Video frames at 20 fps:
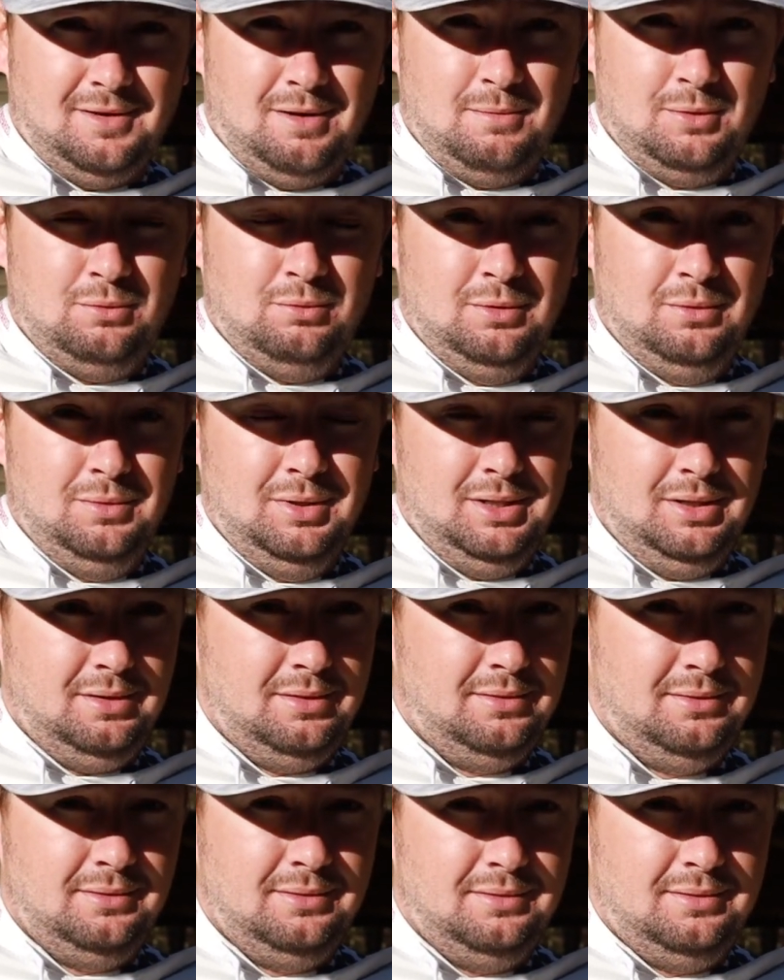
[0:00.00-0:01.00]
Almost won what?
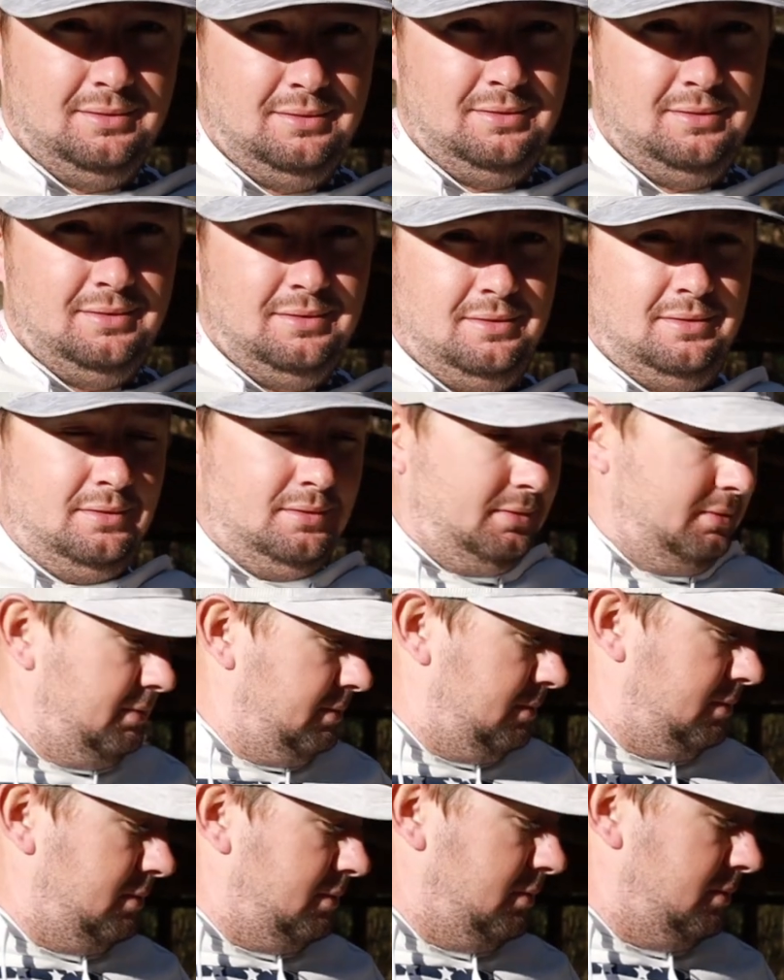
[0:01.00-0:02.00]
the
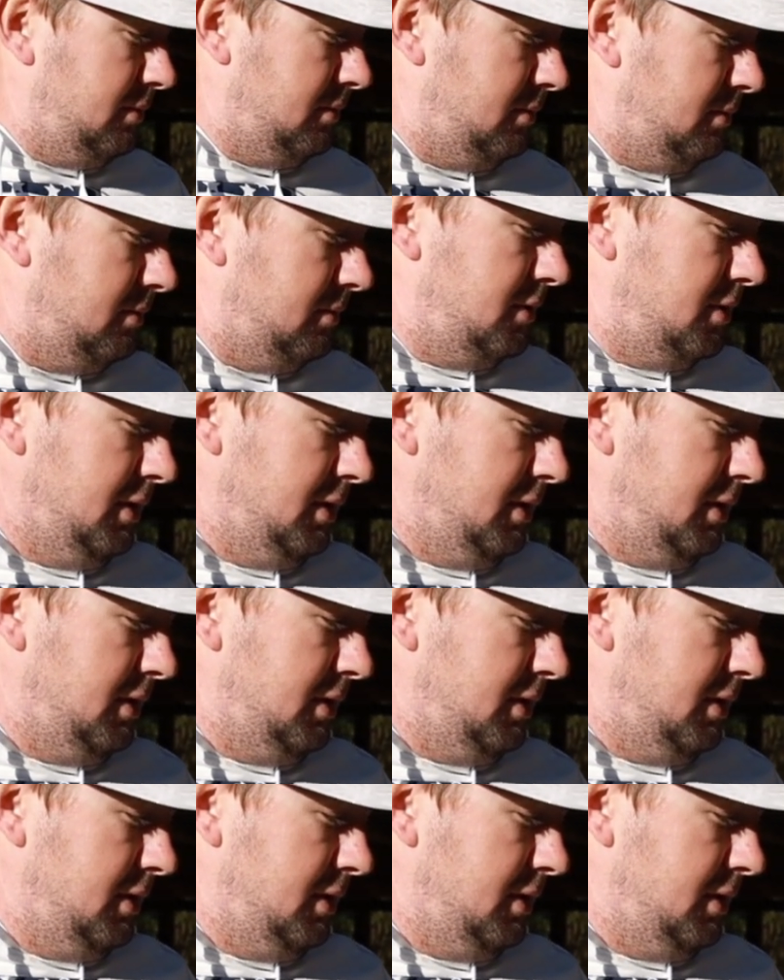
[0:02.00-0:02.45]
Iron Bowl.